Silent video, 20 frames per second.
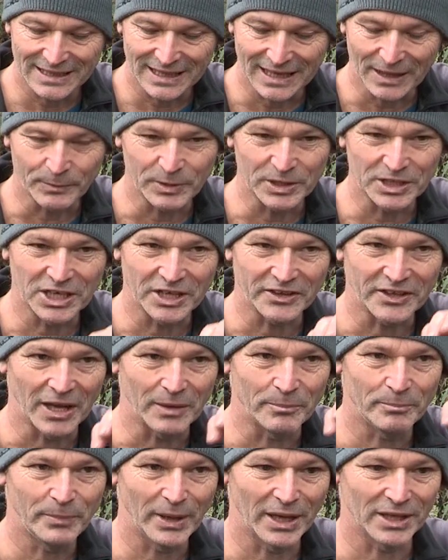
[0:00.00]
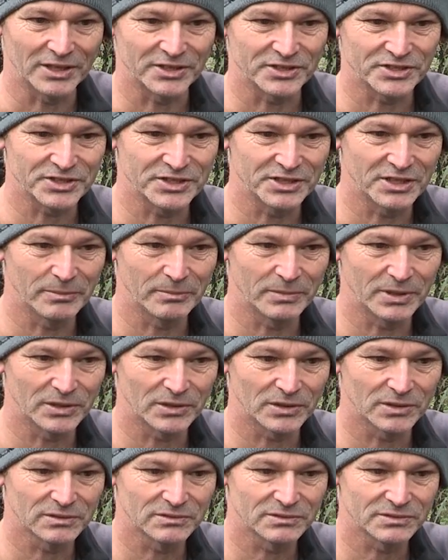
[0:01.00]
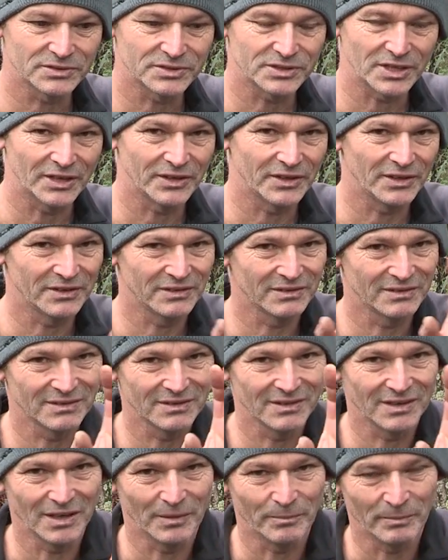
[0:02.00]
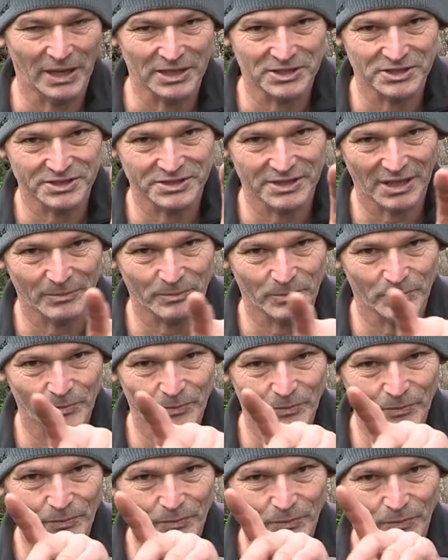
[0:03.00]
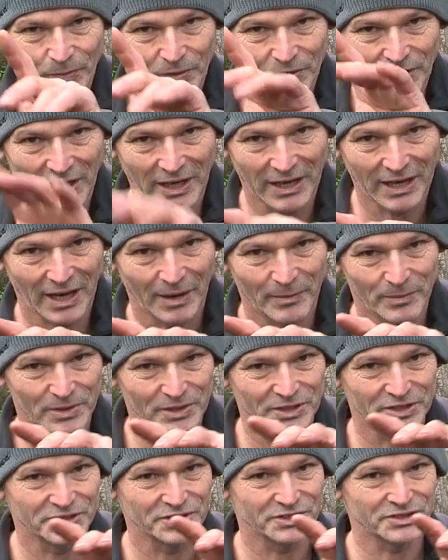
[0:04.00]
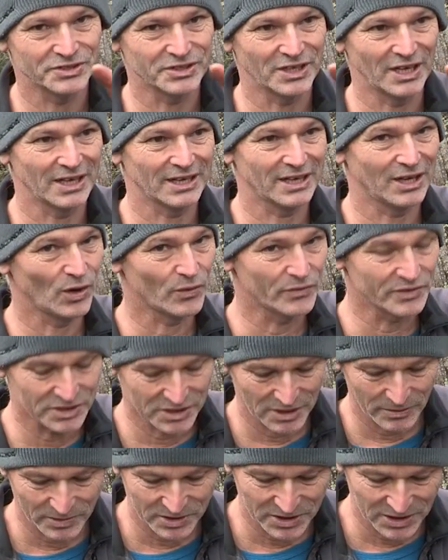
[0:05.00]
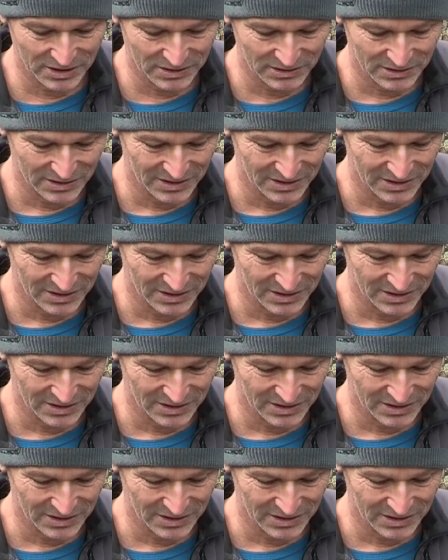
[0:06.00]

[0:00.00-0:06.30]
and we get that balance in the middle so that it matches up with our camera's Kelvin temperature,